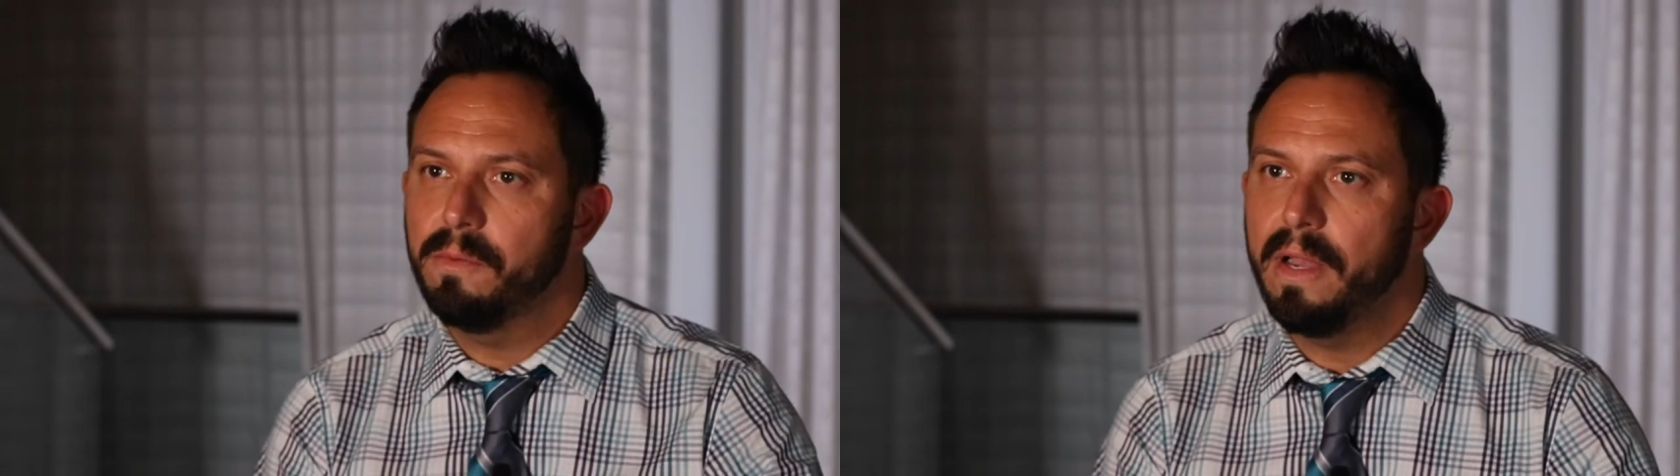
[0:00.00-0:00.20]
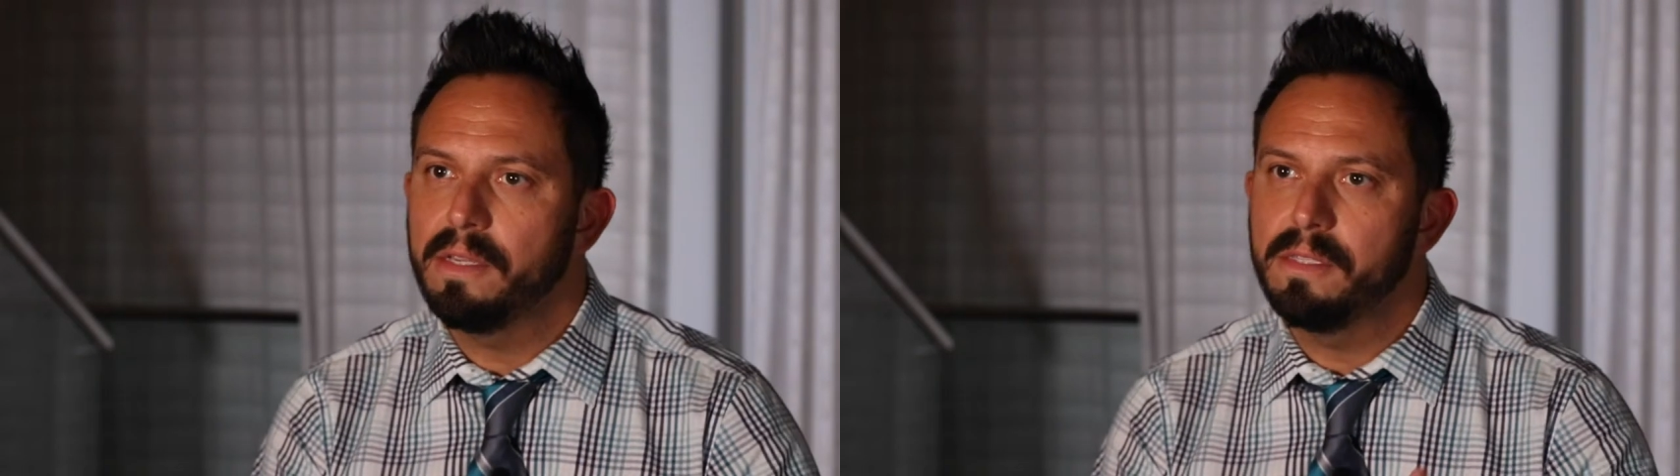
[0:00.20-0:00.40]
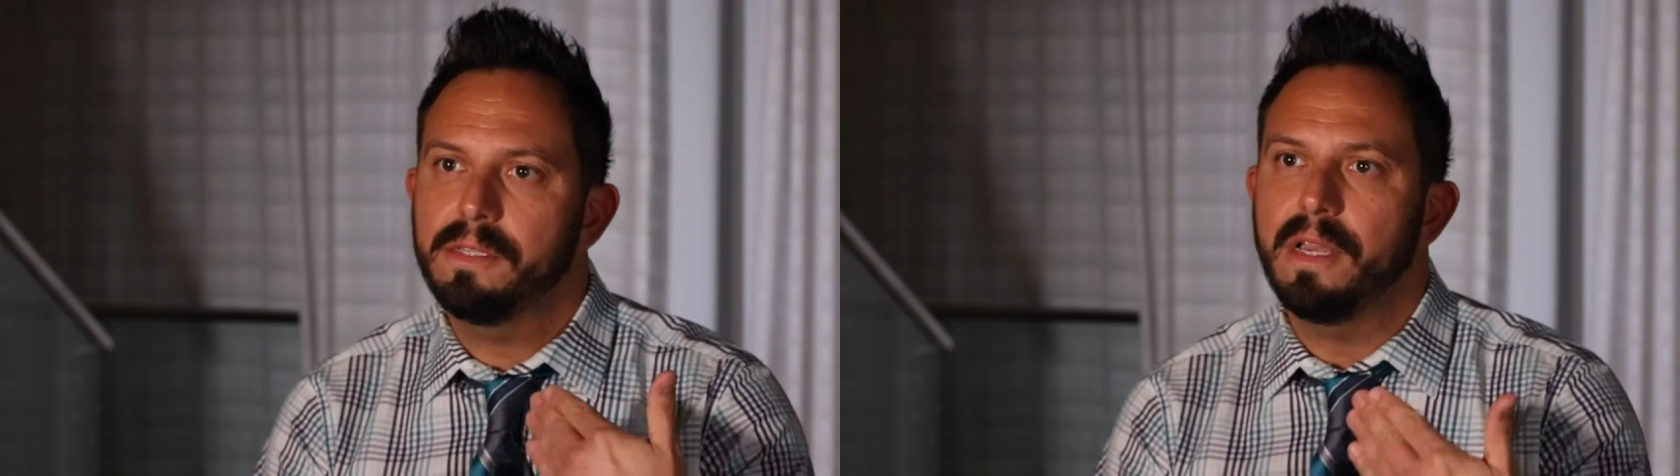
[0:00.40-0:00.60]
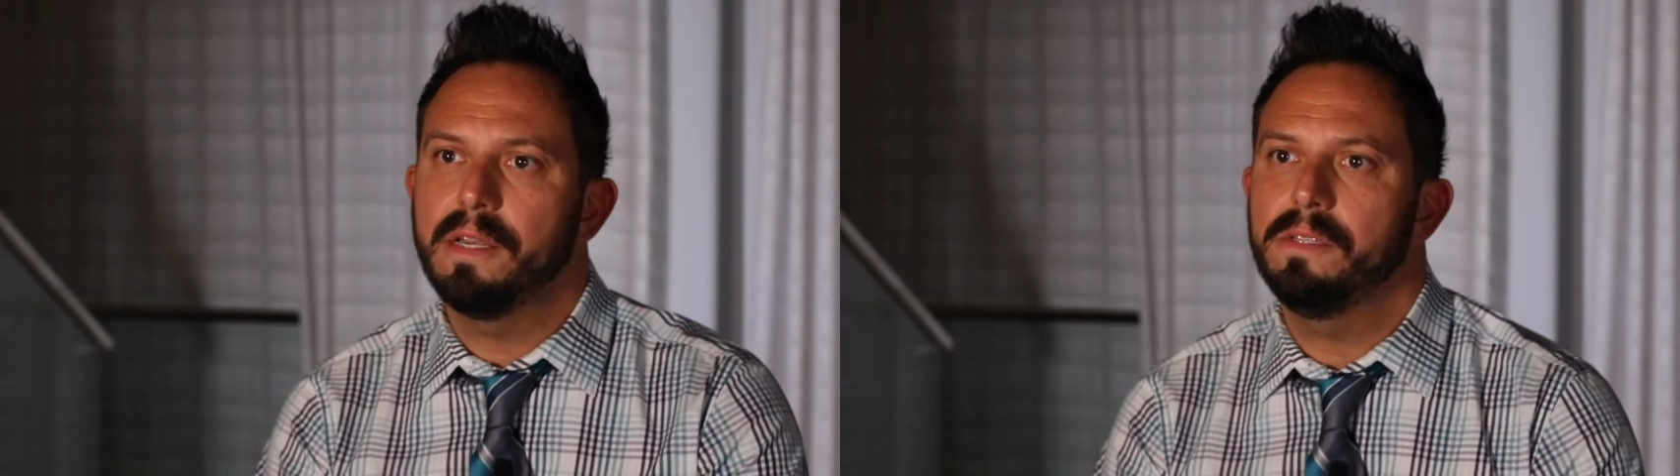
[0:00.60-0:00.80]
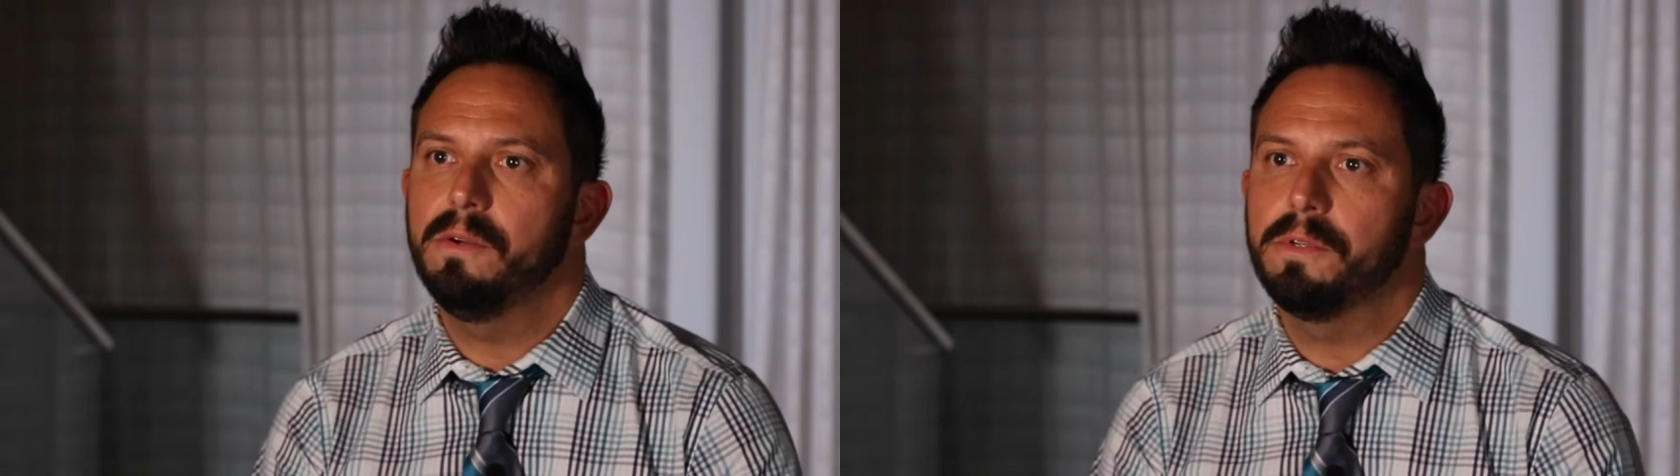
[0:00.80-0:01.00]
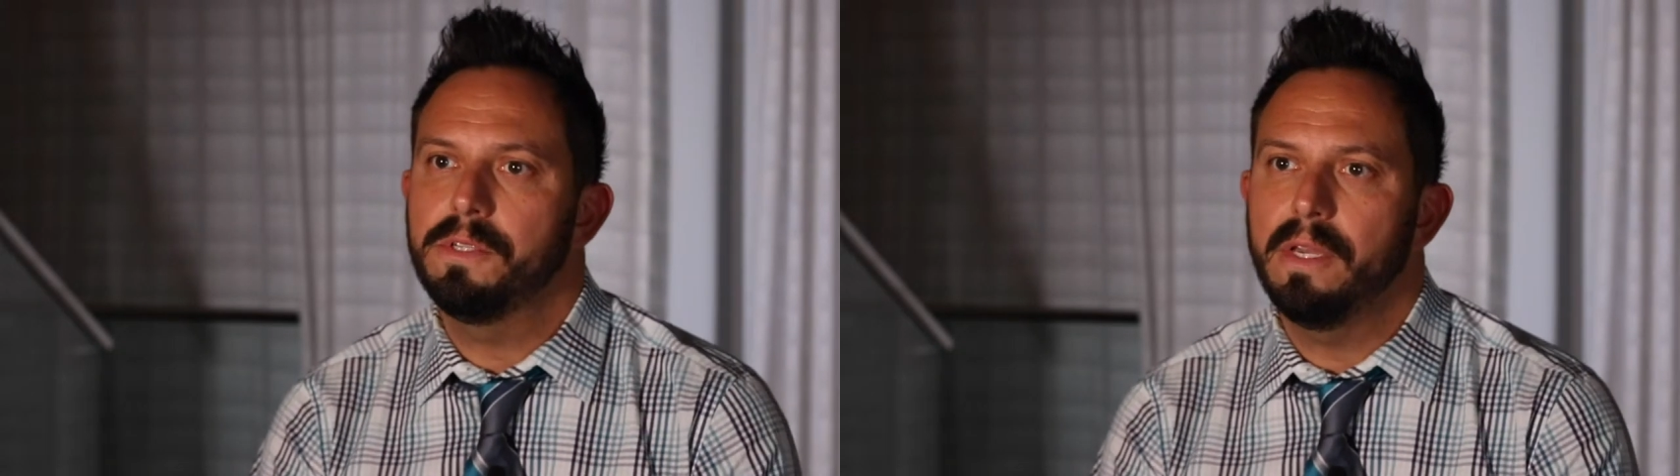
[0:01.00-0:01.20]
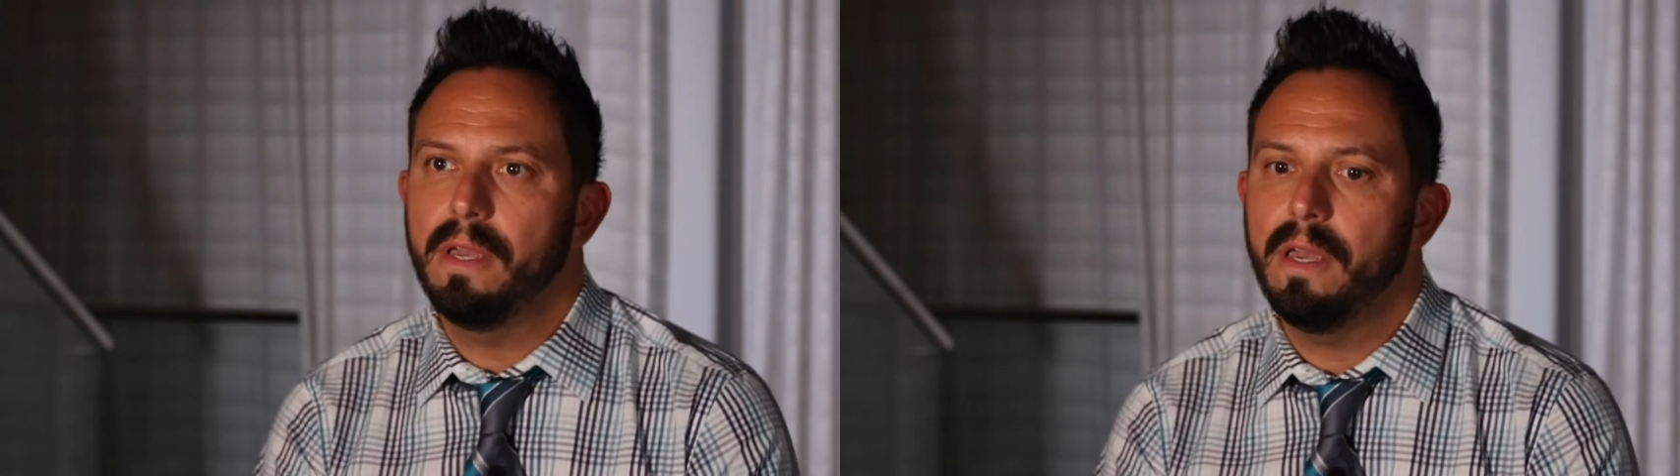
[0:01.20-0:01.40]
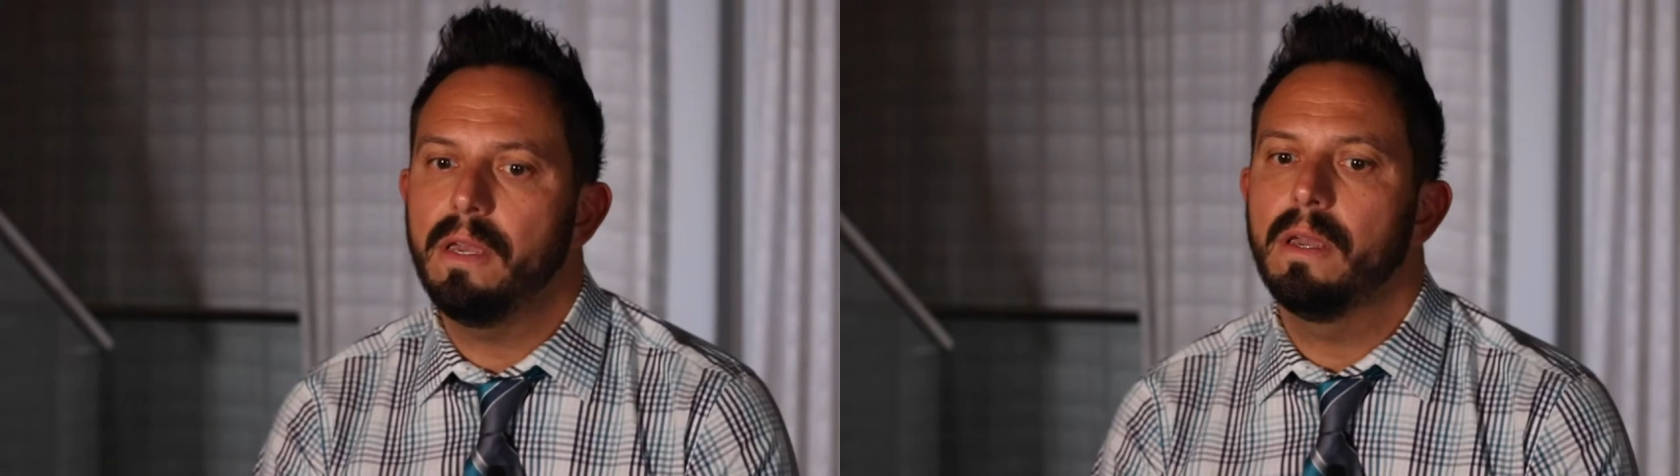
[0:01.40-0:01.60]
that we asked these guys to do, we're
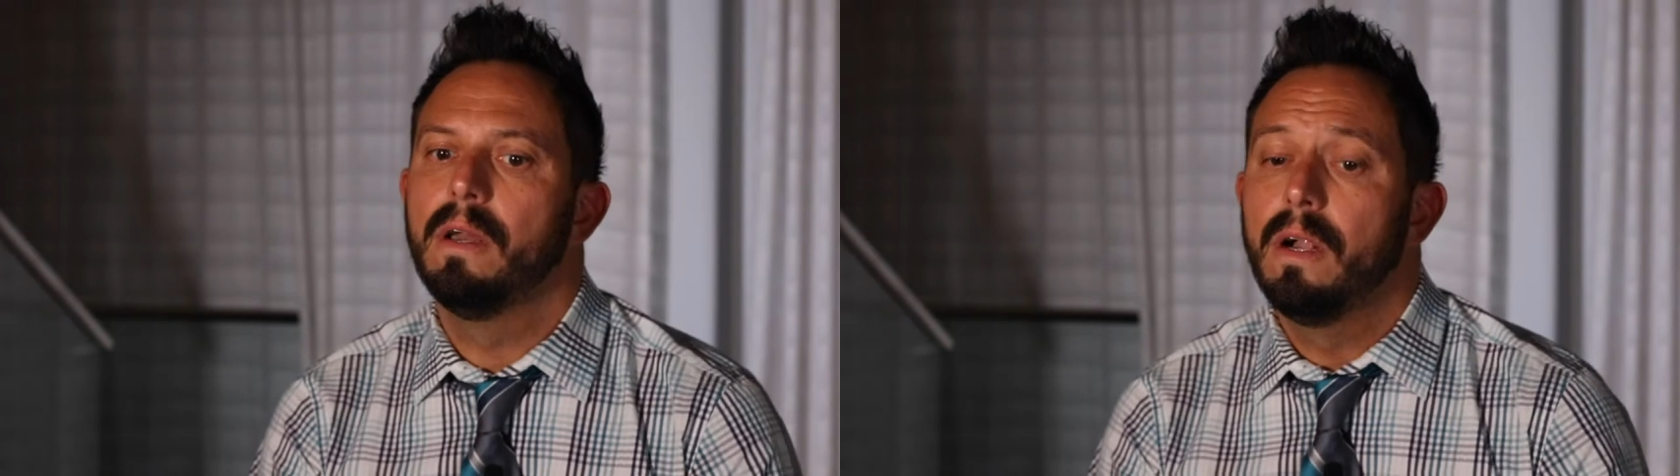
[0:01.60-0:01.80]
saying, hey,